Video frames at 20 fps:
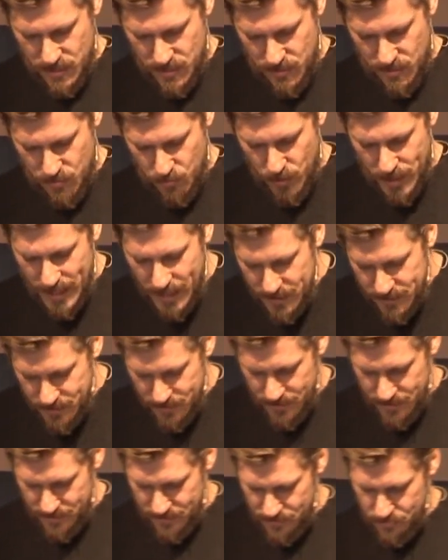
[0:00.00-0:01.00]
What
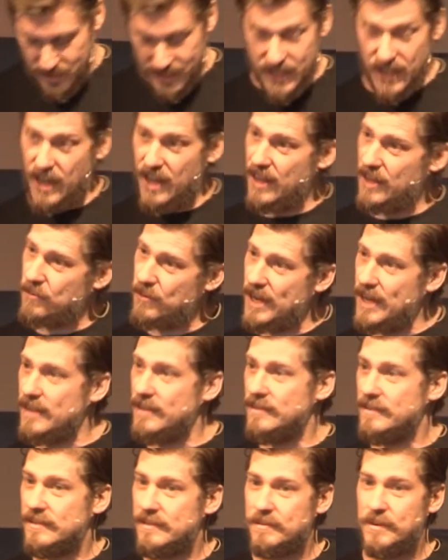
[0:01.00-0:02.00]
else do we call it?
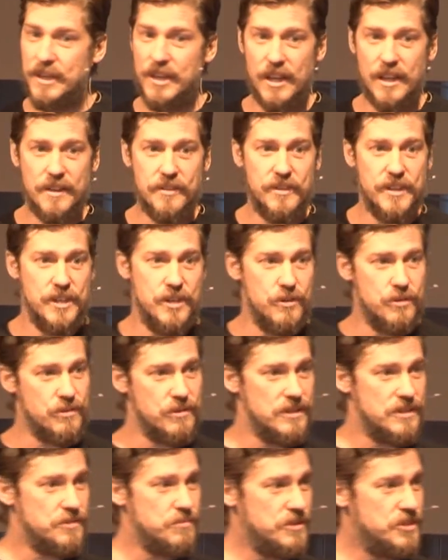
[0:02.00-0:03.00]
Well, we call it the
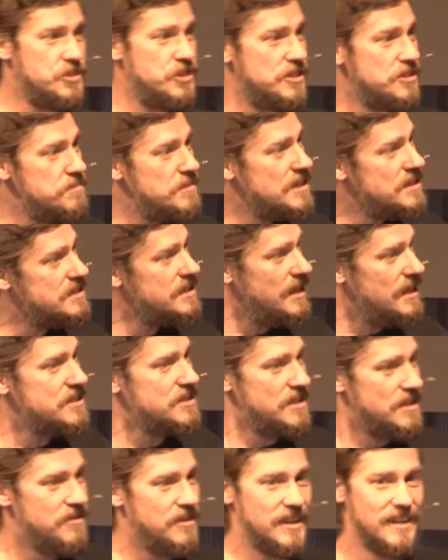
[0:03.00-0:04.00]
Eucharist, which just means
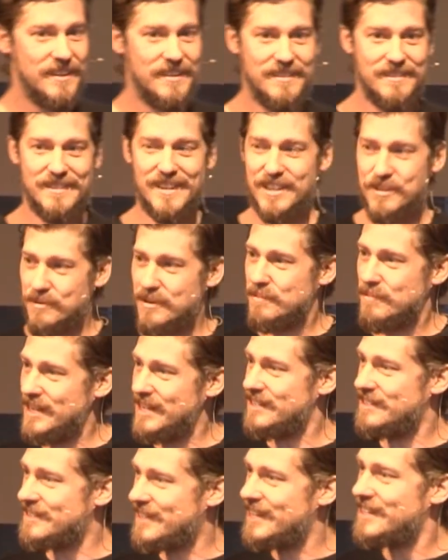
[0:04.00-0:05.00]
thanksgiving. That's what it
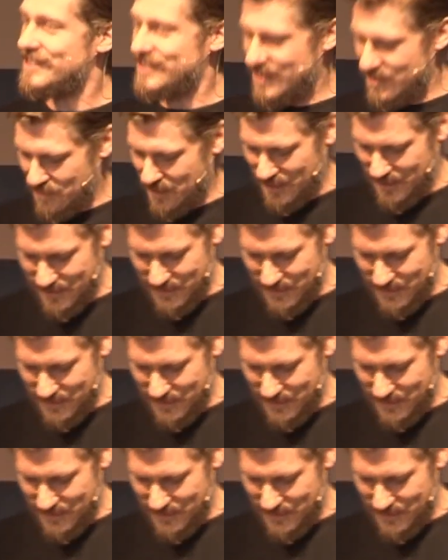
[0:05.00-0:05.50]
means, thanksgiving.